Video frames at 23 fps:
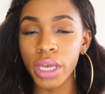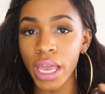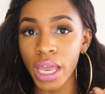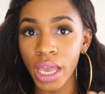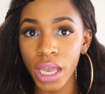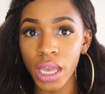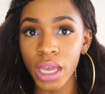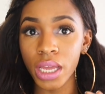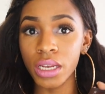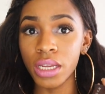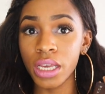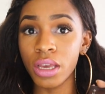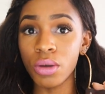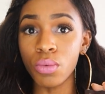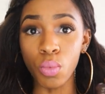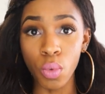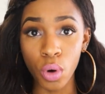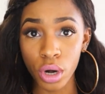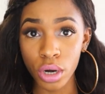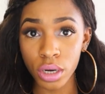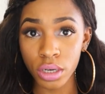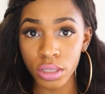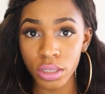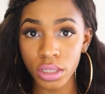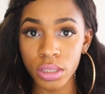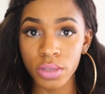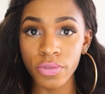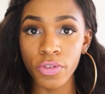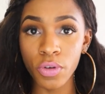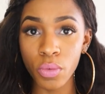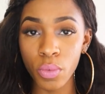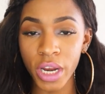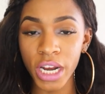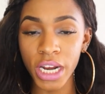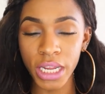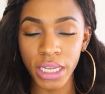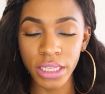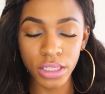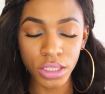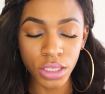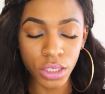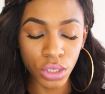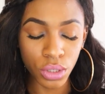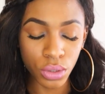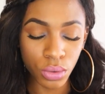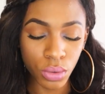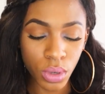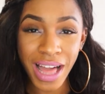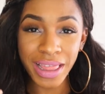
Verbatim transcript: and it works for what it needs to do.